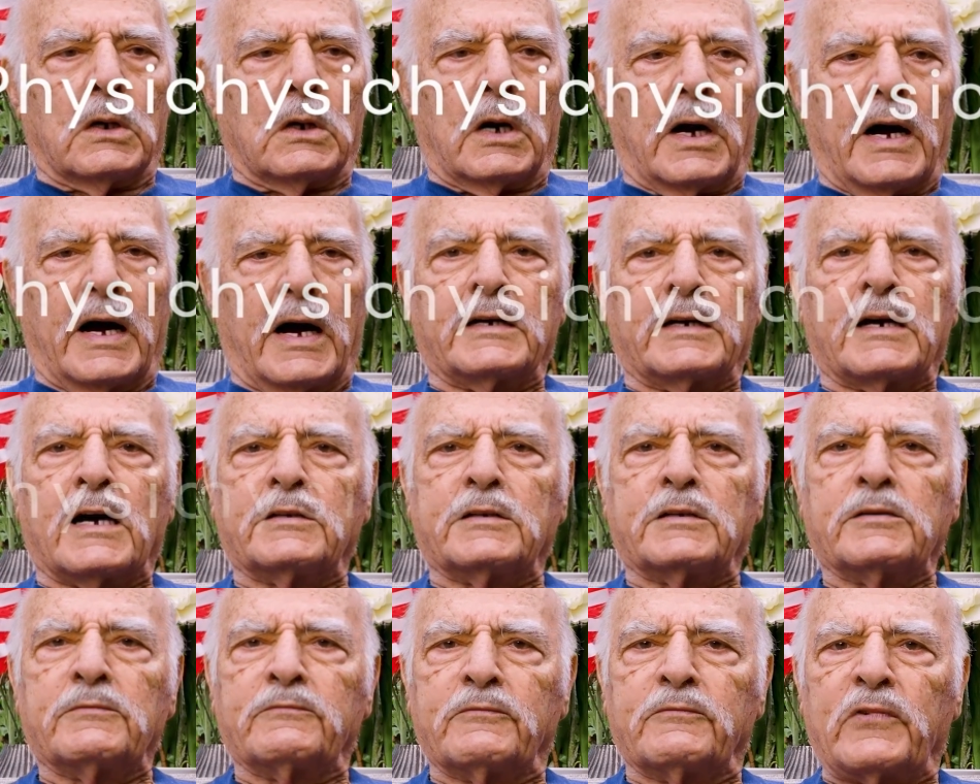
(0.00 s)
I got
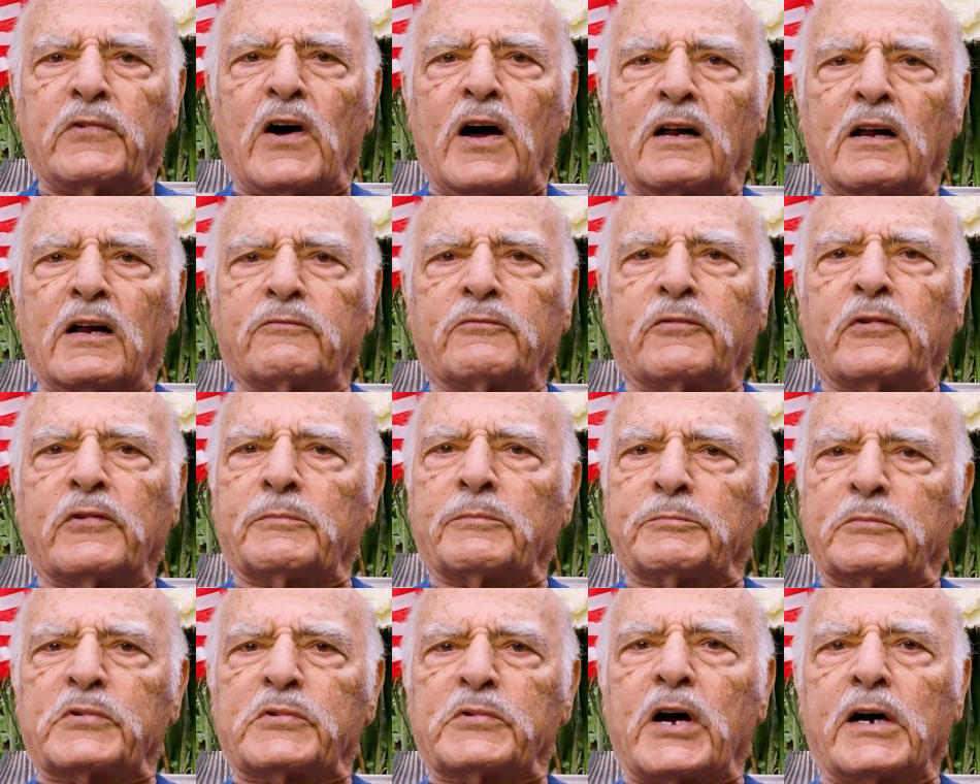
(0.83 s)
involved
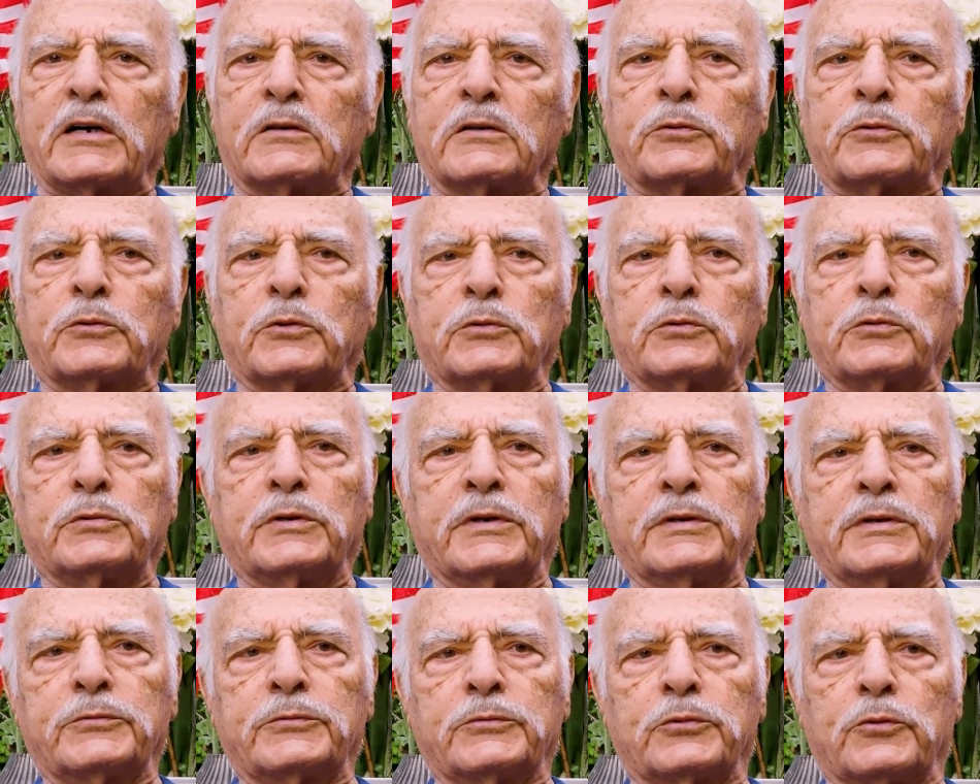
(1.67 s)
from childhood
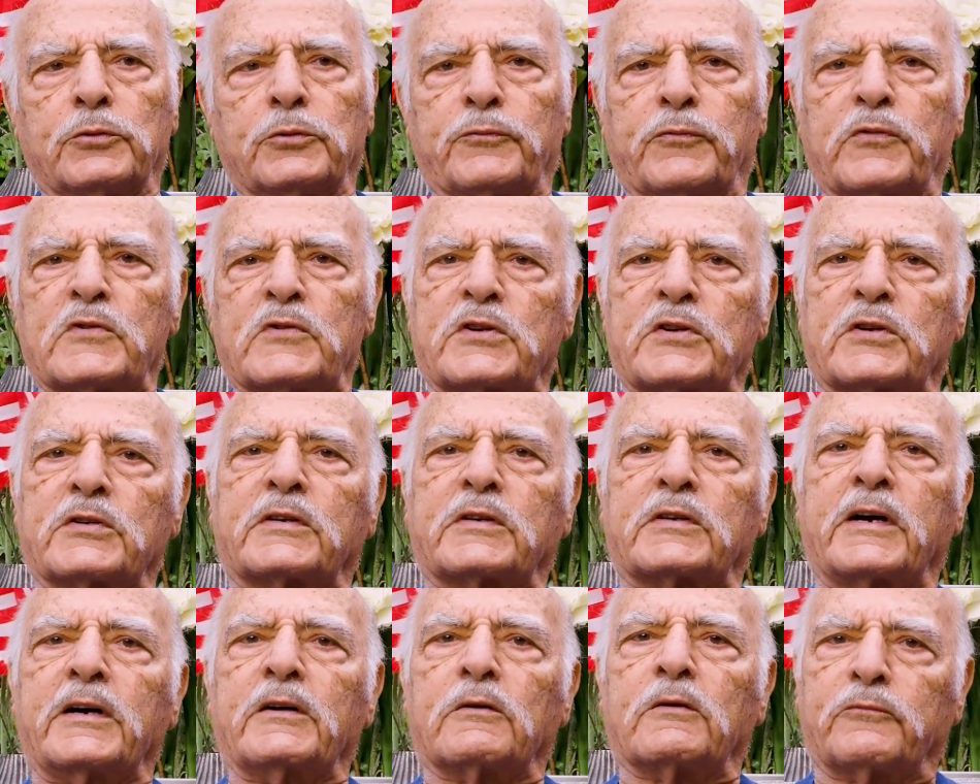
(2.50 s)
into
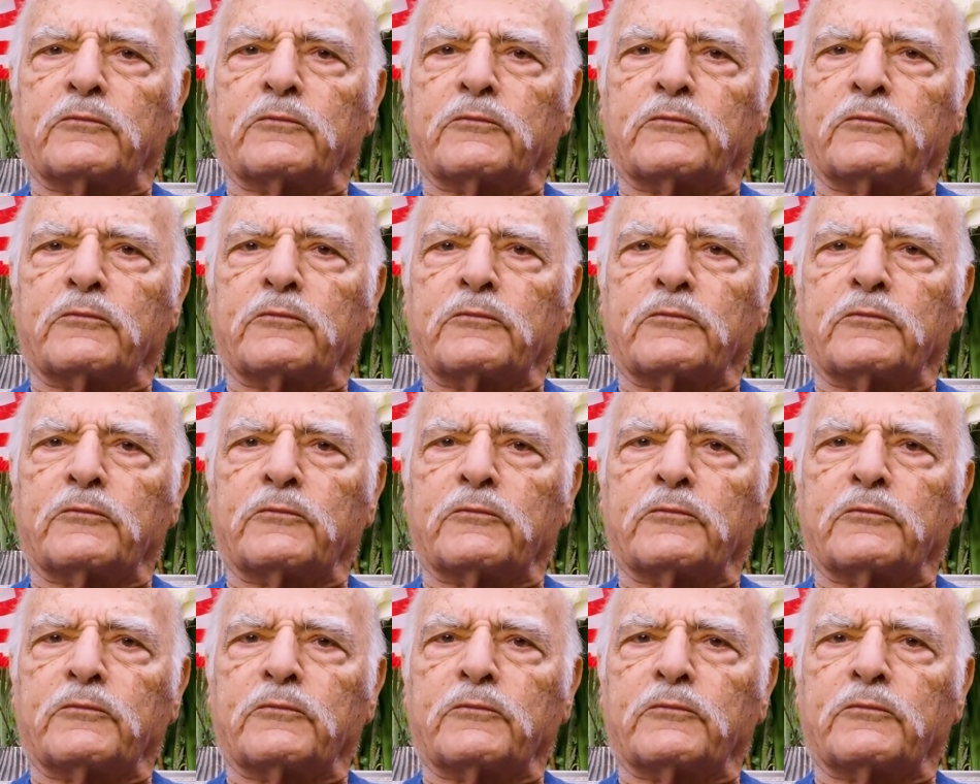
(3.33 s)
physical